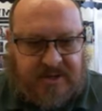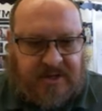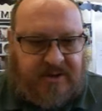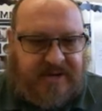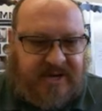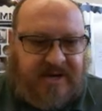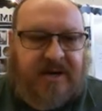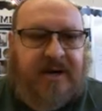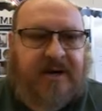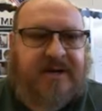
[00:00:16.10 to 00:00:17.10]
Okay,
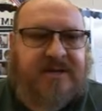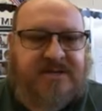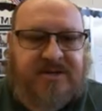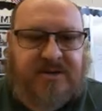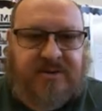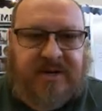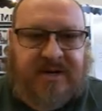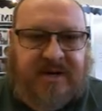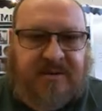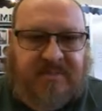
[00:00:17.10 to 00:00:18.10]
all right,
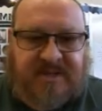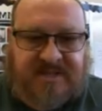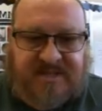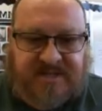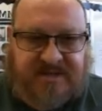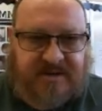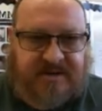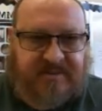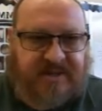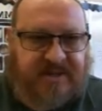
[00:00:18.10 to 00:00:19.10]
so let's get
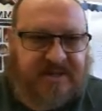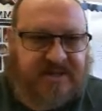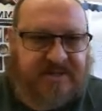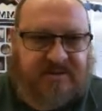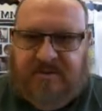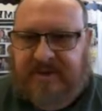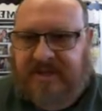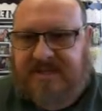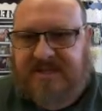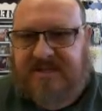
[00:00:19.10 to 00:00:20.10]
started with this. Oh,
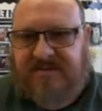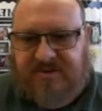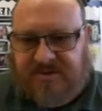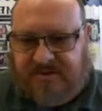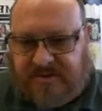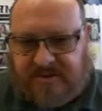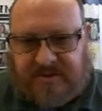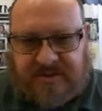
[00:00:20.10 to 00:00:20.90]
wait, this isn't full screen.